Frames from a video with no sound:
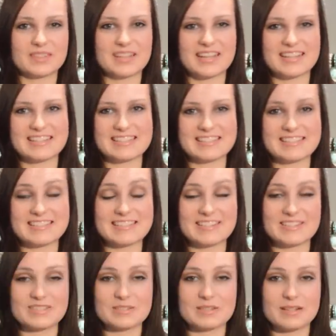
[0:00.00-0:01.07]
and
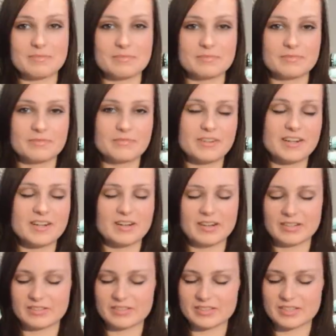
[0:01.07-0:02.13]
so I'm very
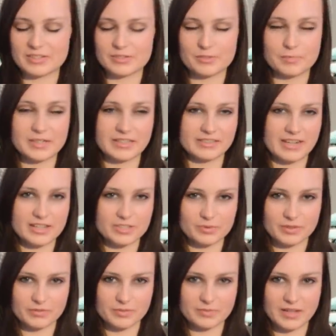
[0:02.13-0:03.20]
honored to be a
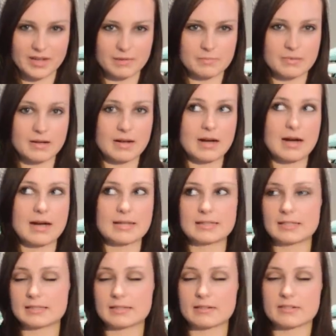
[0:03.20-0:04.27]
graduate from them. I
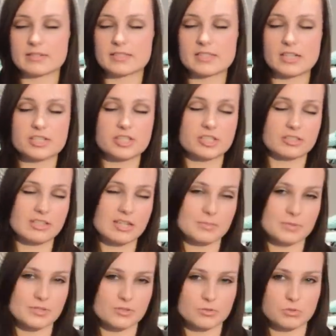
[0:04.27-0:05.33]
think they're such an
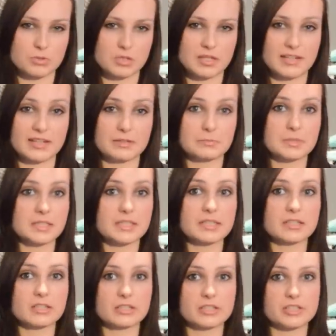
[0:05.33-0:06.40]
incredible school, and I really
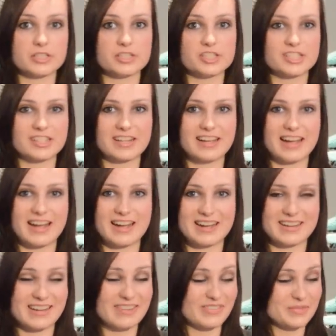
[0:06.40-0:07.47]
encourage
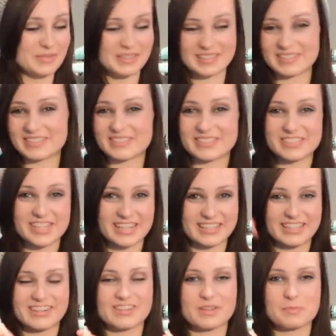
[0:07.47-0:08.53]
uh, everybody to check
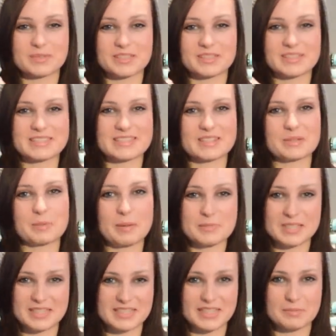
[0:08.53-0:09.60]
it out. I'll put the link to their
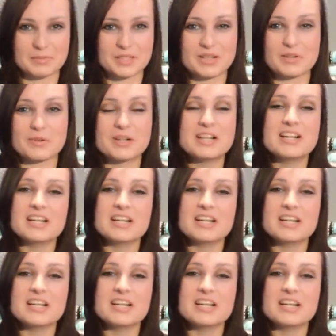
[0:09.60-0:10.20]
website down below,